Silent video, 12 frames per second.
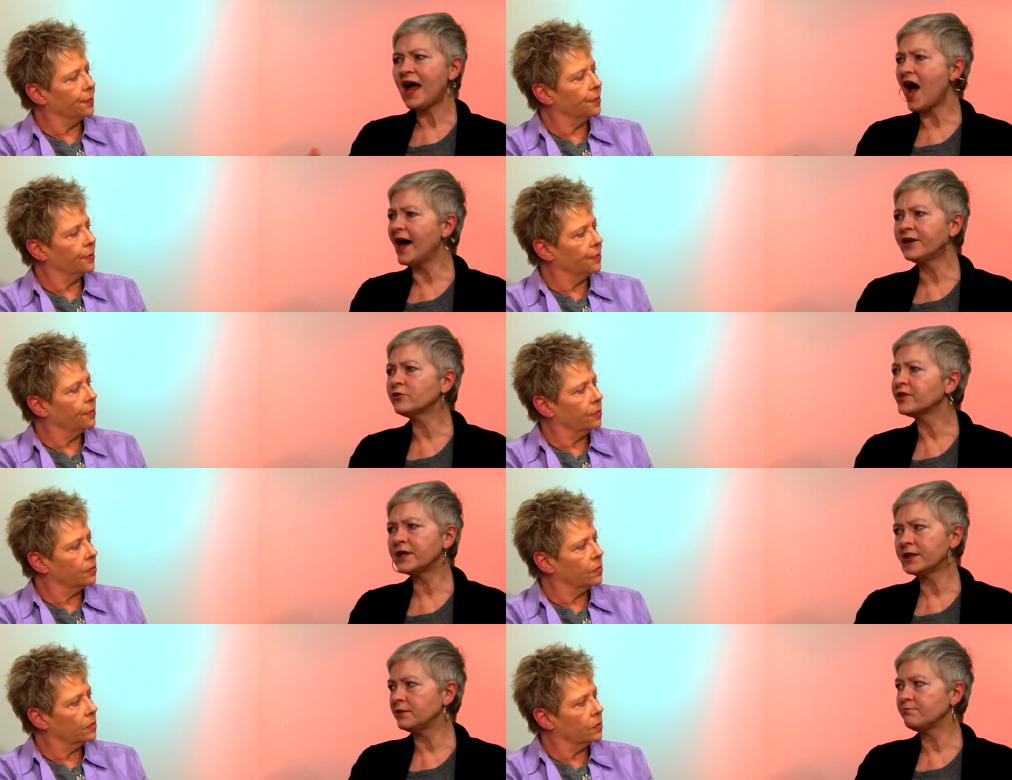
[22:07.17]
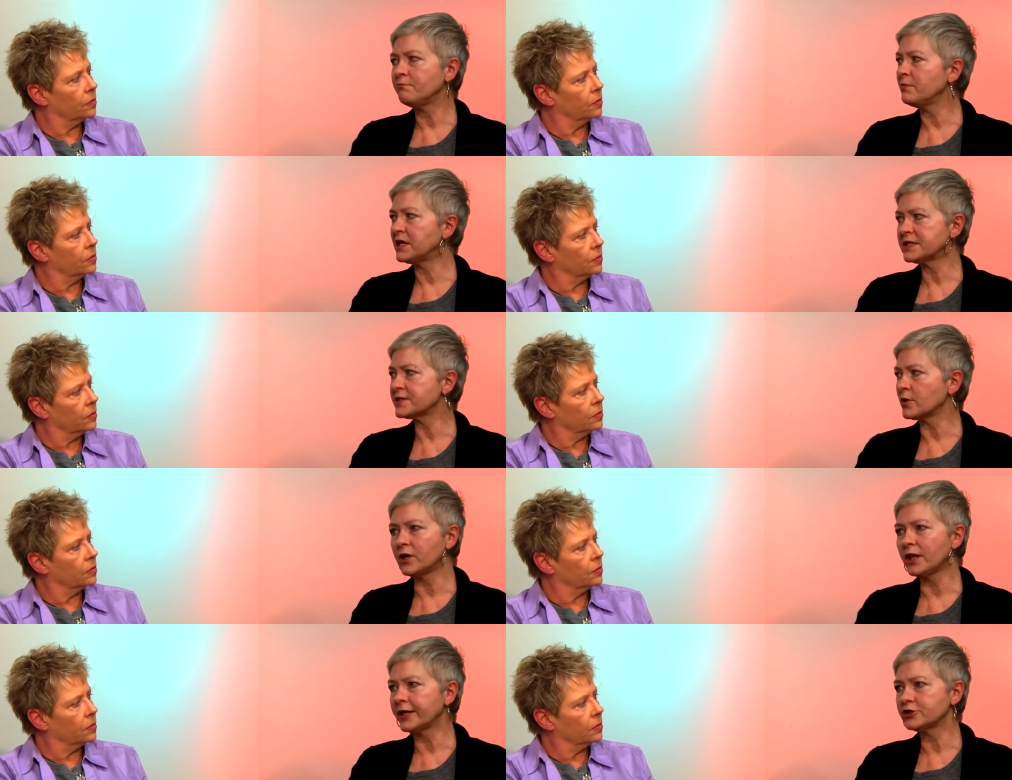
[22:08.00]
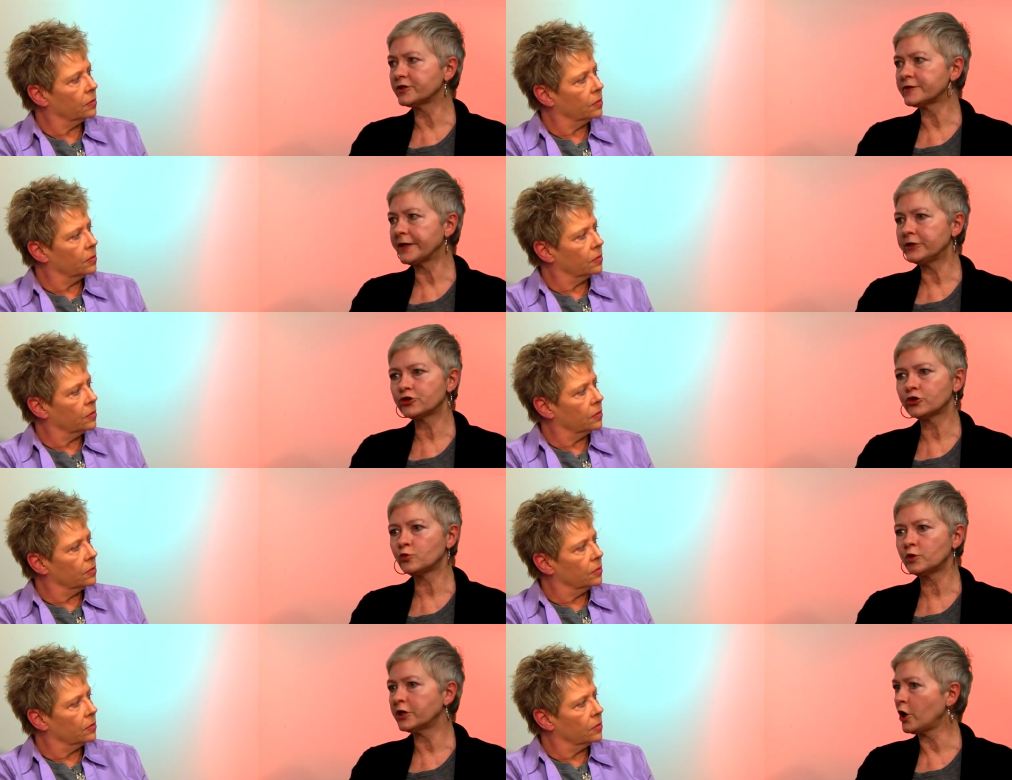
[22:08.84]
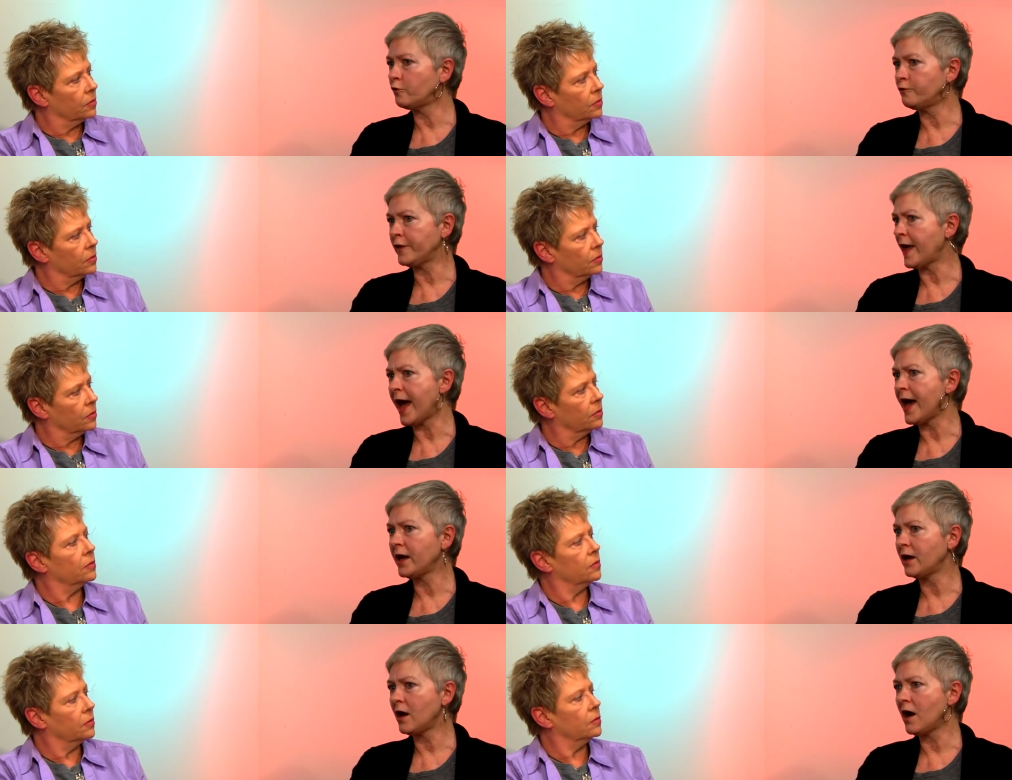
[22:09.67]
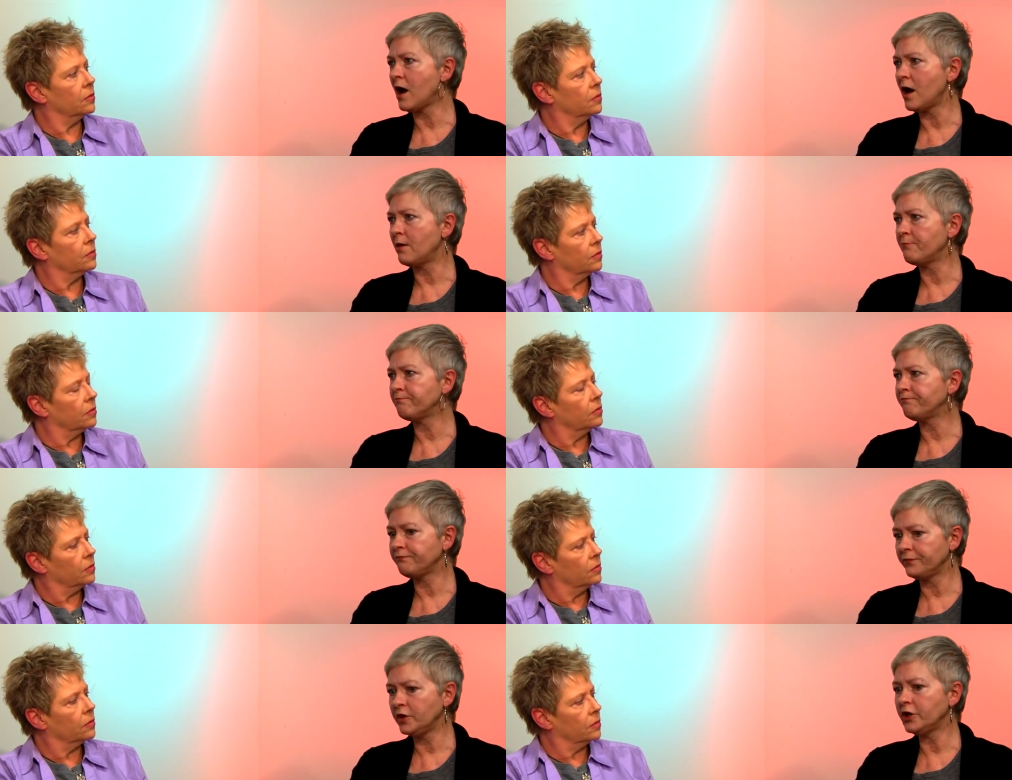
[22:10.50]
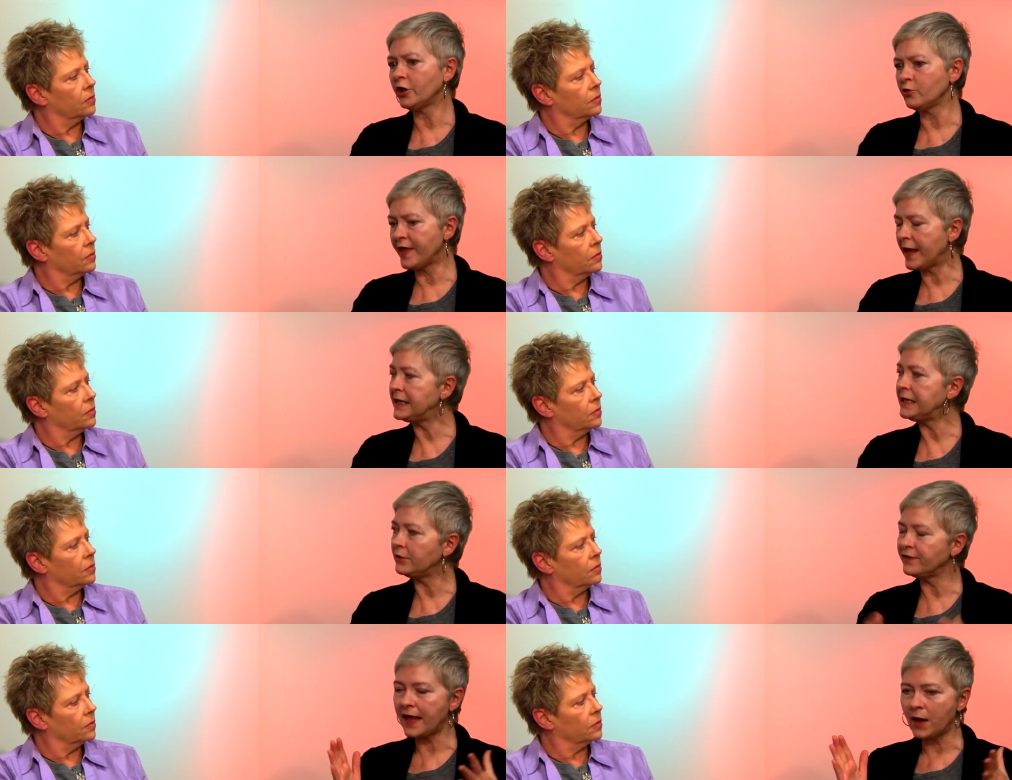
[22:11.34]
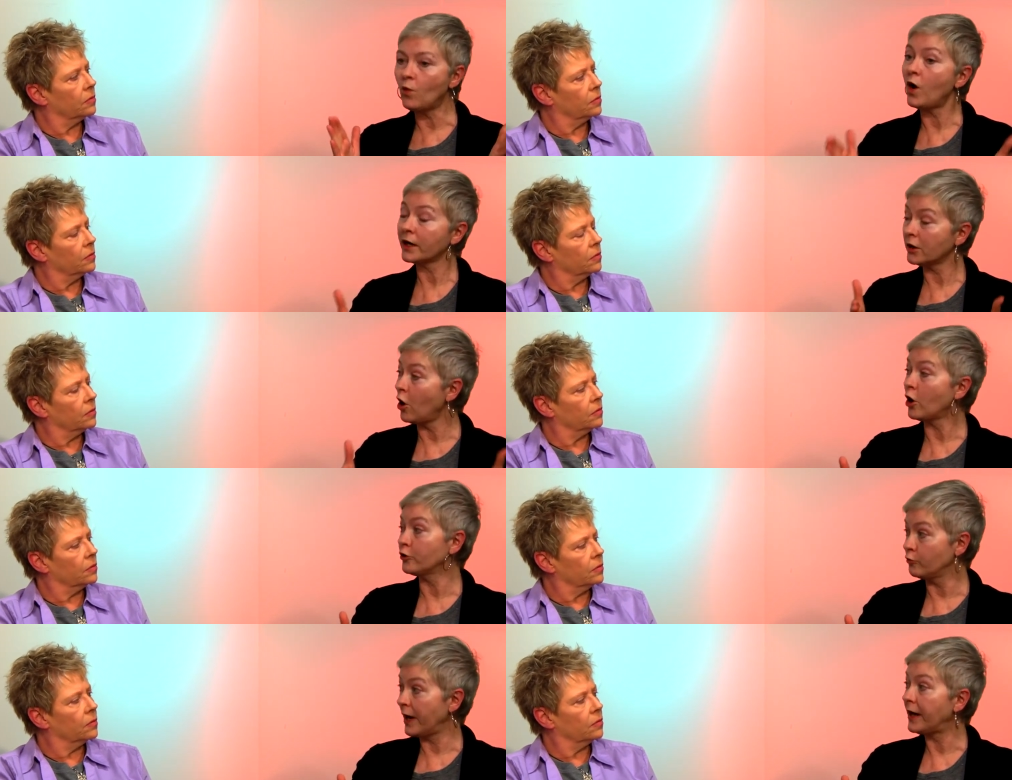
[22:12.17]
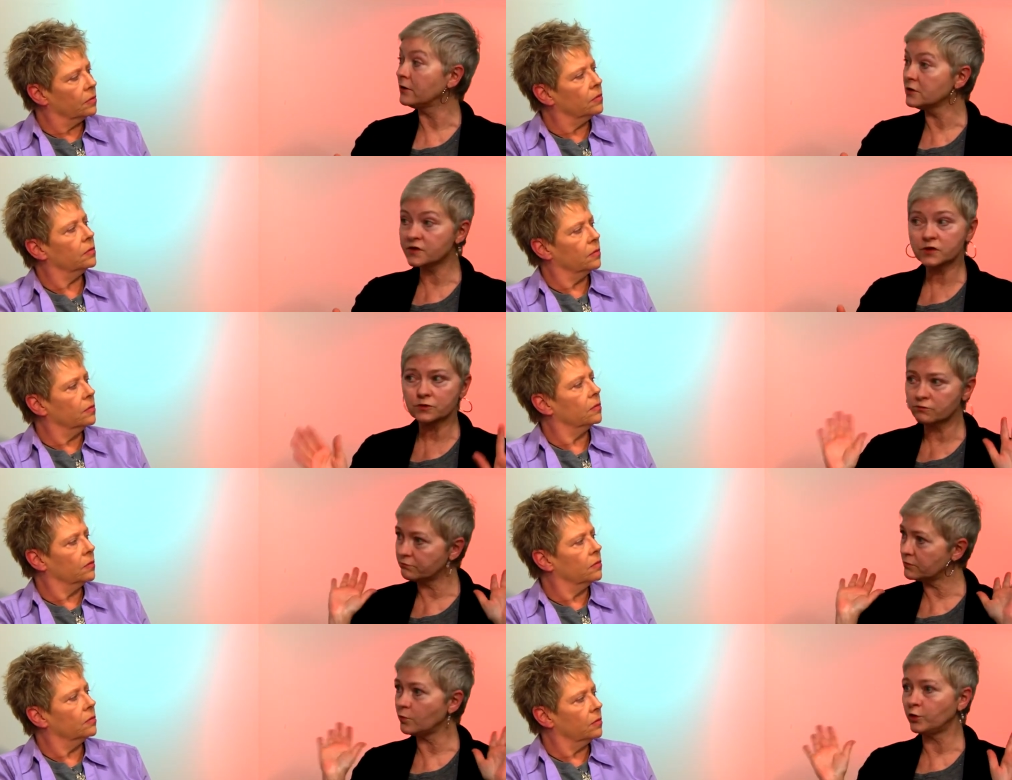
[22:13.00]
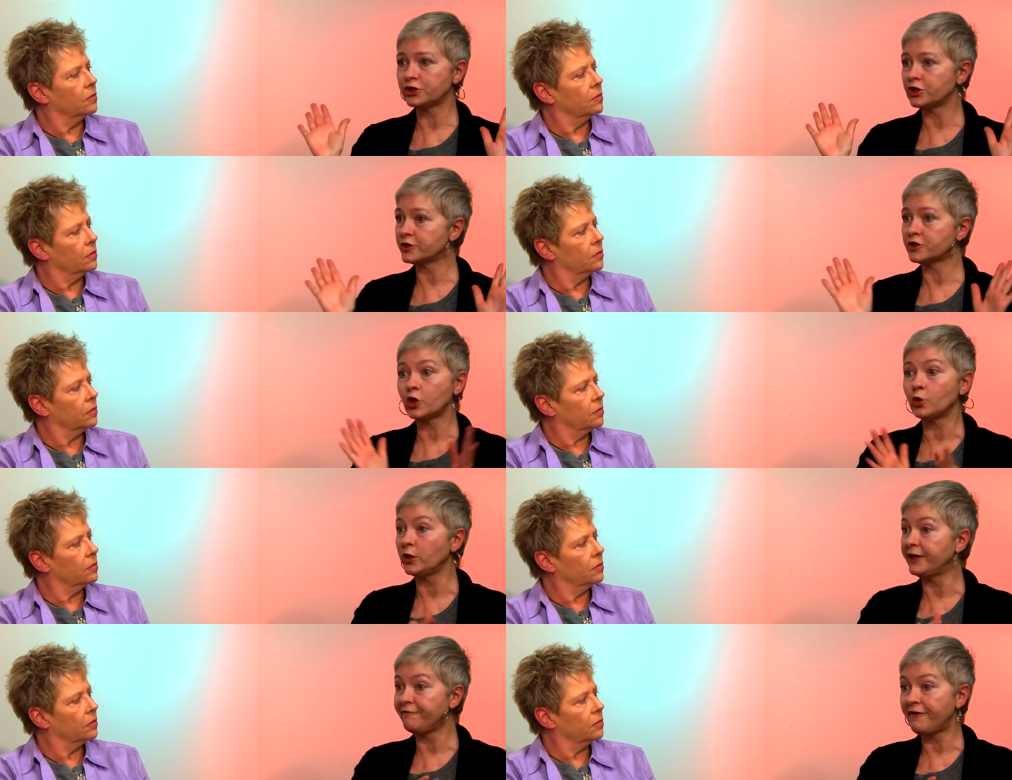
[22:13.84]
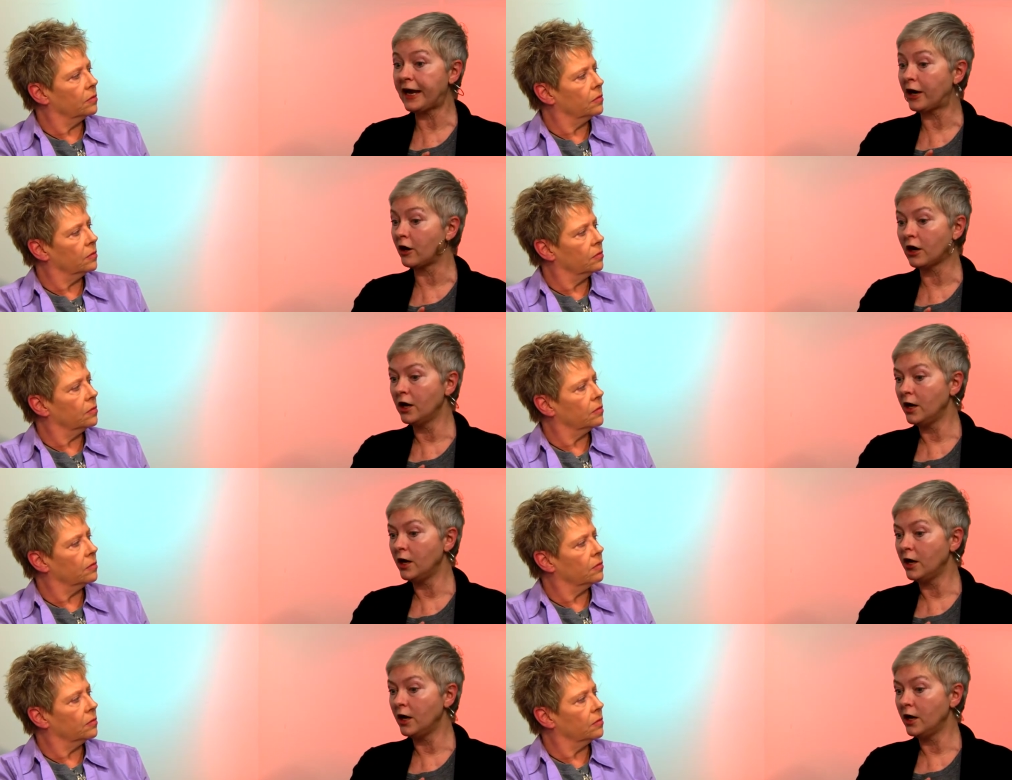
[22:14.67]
Speaker 1: I don't think Minnesota legislature would go for that. Um, you know, they, they want guardrails, which is totally fair.